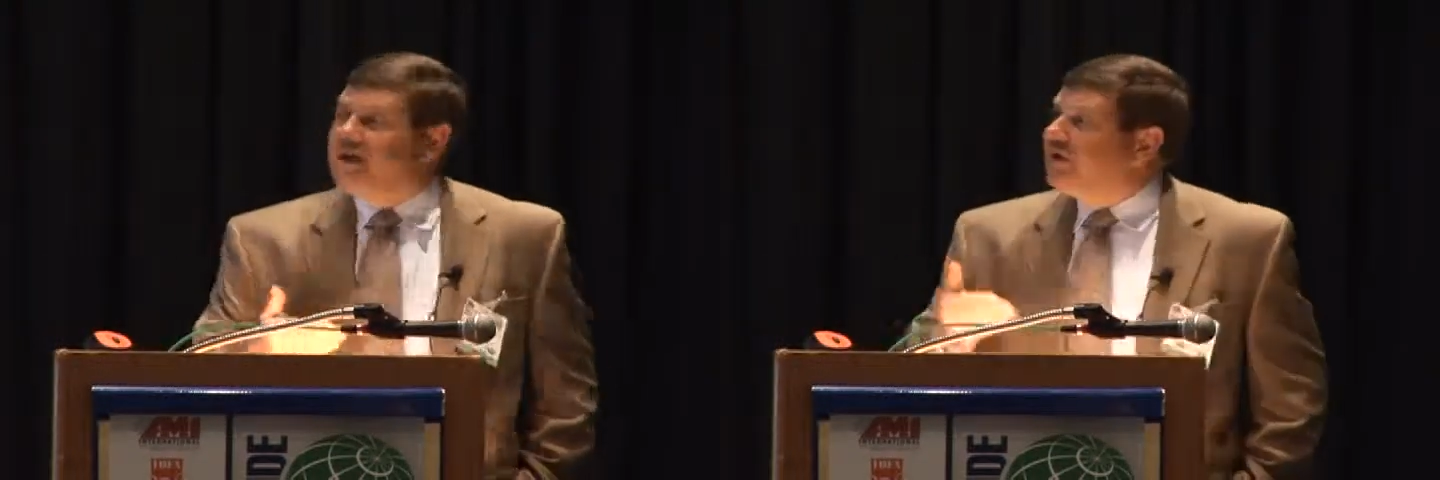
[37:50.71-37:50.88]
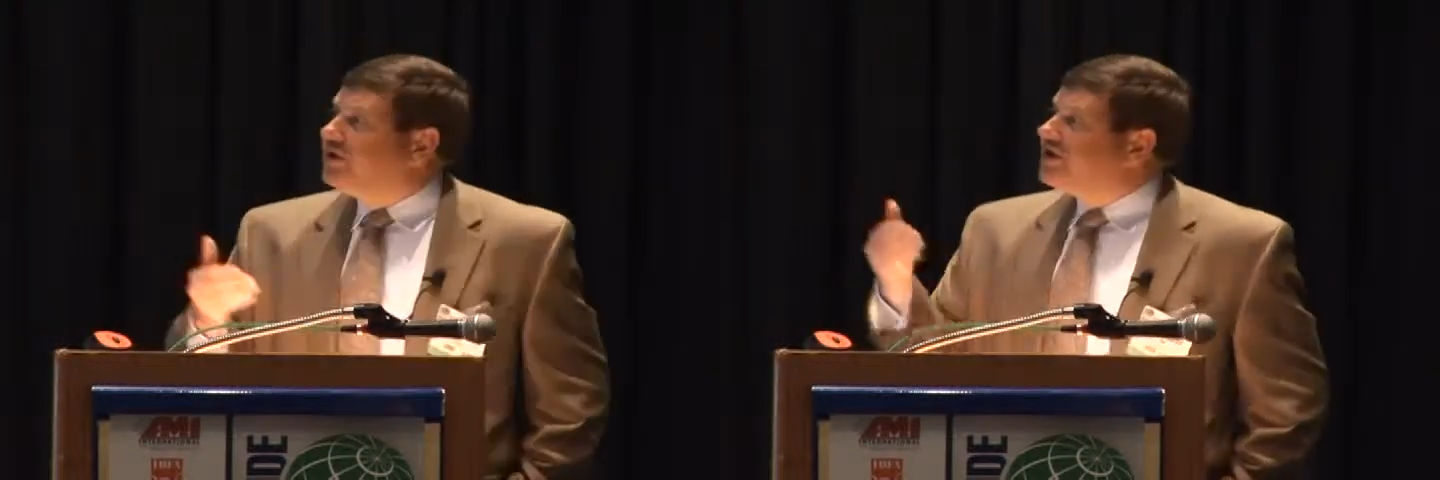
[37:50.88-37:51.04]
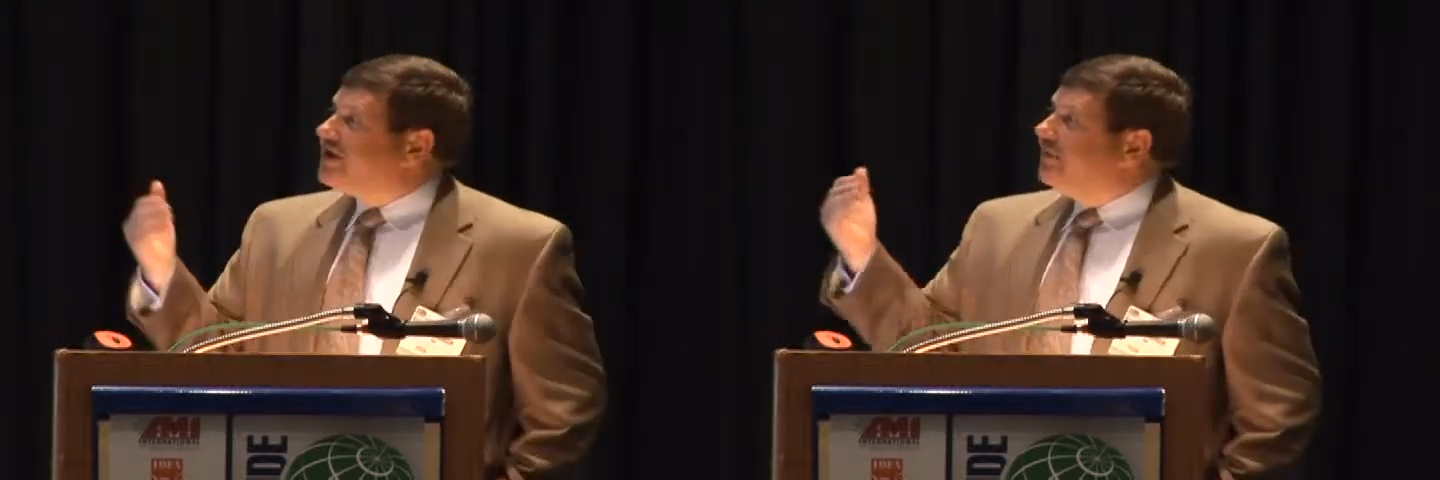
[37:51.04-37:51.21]

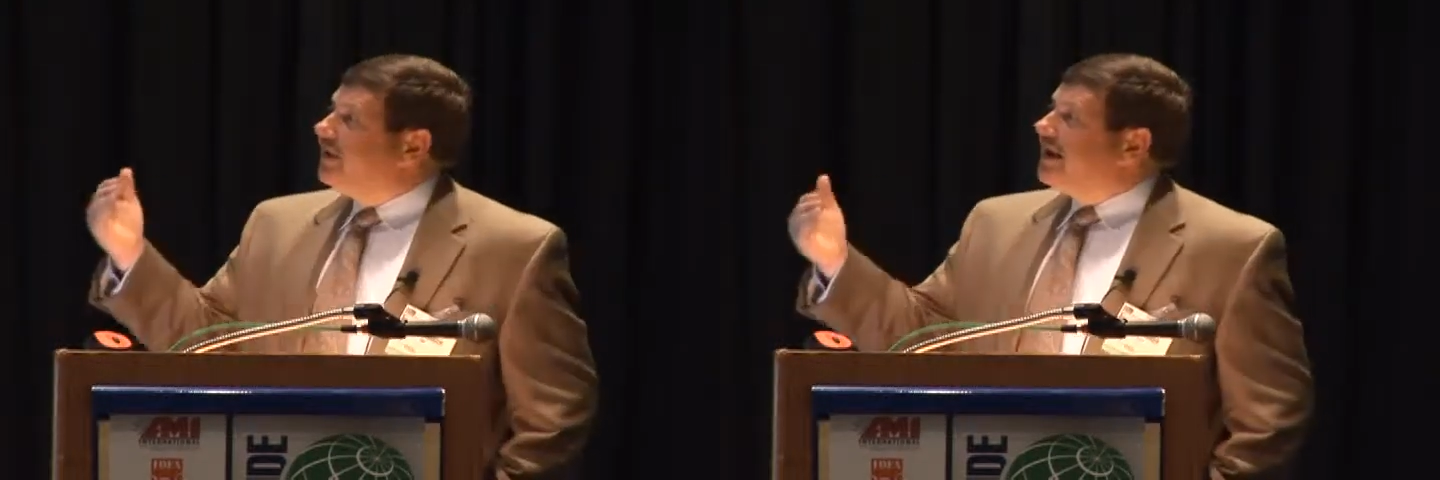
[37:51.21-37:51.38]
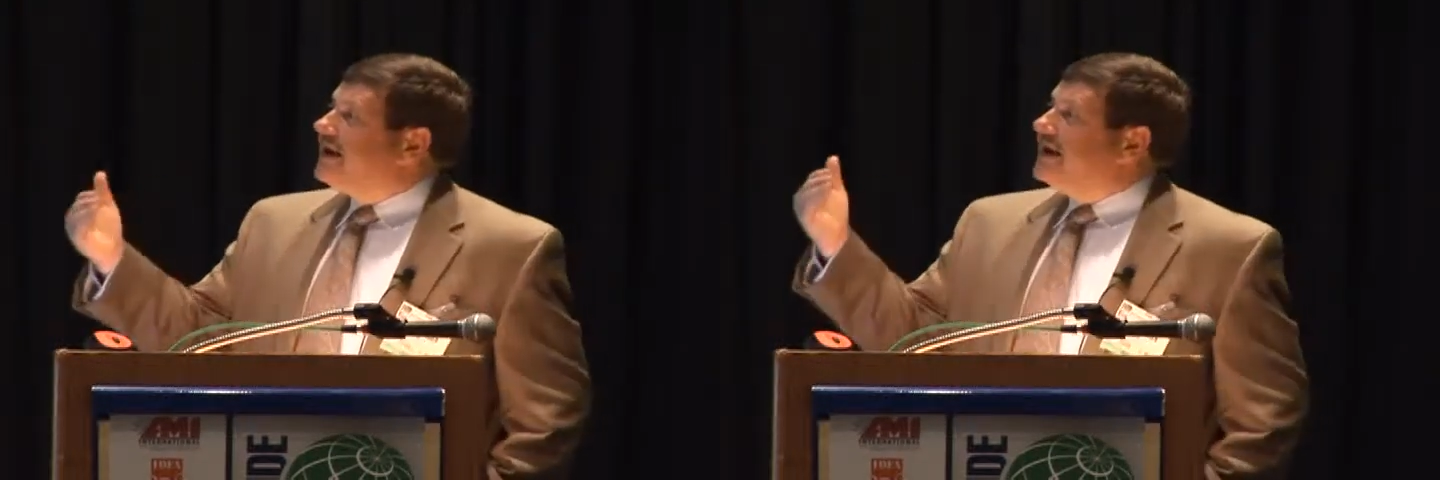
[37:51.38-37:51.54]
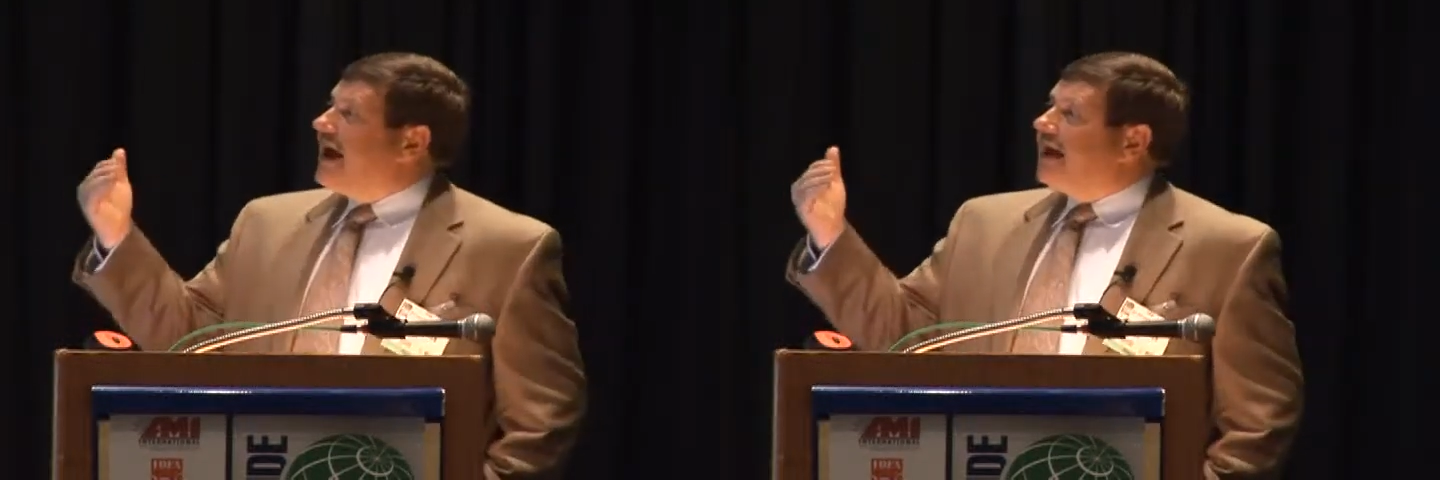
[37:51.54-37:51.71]
There's
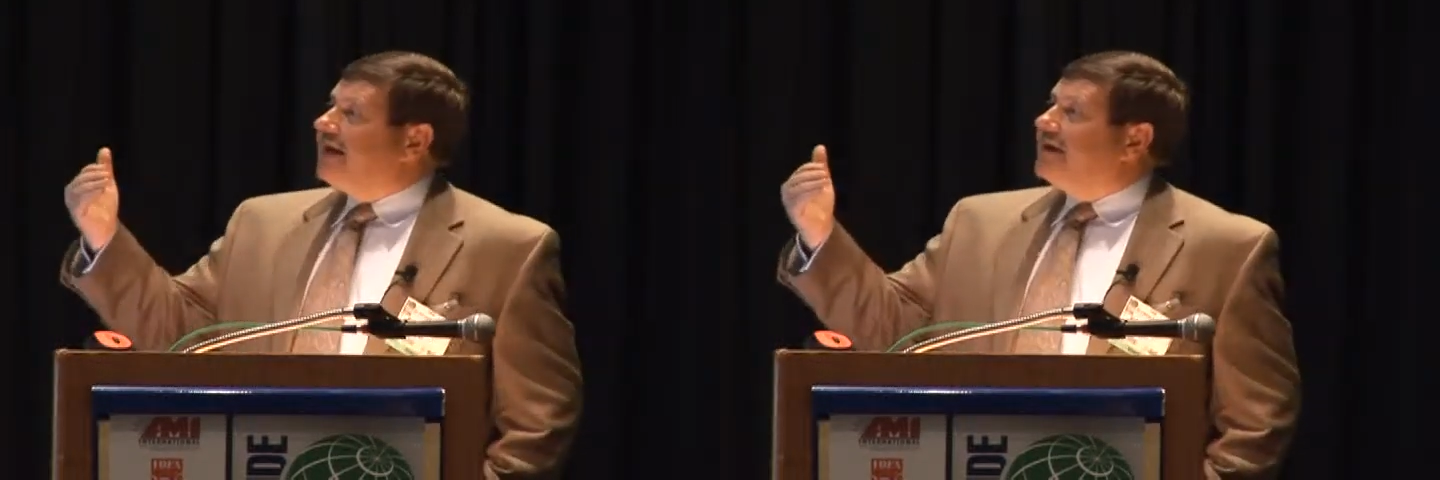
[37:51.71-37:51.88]
simply not